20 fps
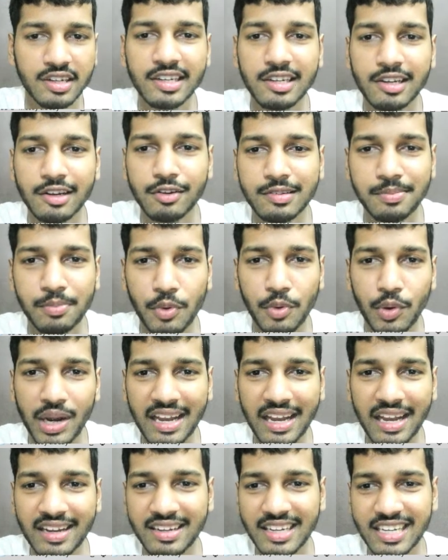It looks more
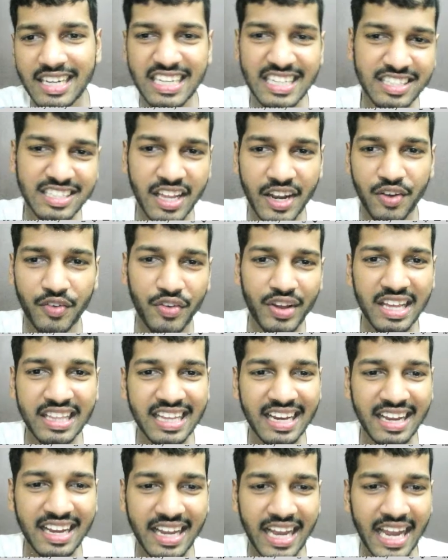like he's entering in
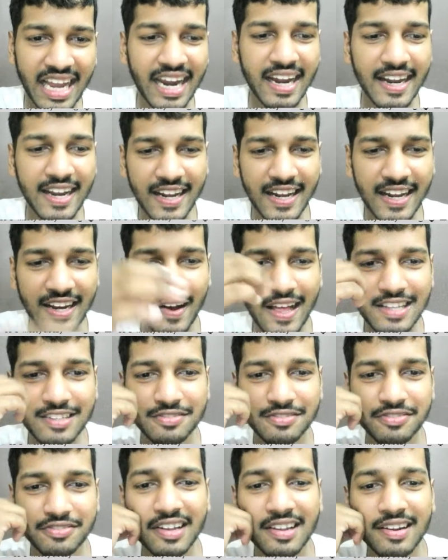the gate as
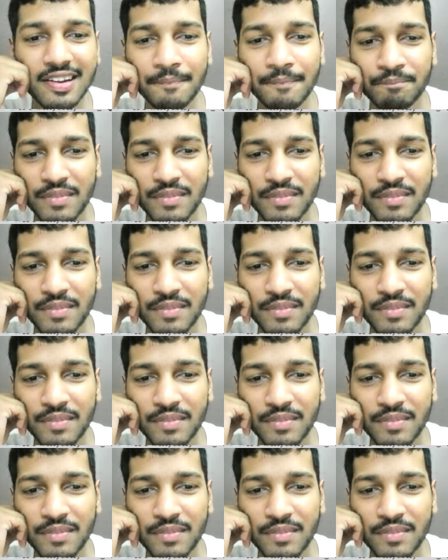well.